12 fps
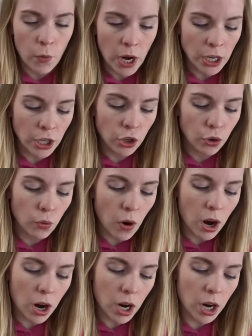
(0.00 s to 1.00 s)
when you
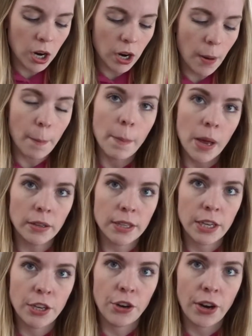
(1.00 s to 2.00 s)
are
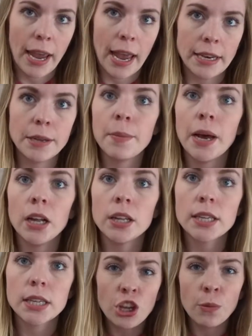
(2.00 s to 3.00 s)
melting your candy
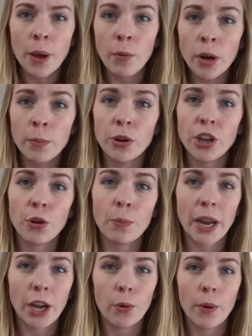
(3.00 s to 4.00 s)
melts, you may wanna put your
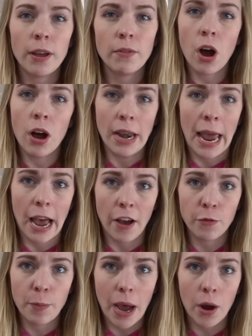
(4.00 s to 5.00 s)
microwave on
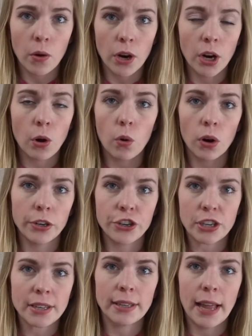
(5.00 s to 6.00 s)
half power or
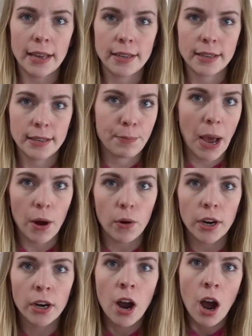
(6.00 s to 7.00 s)
just less power.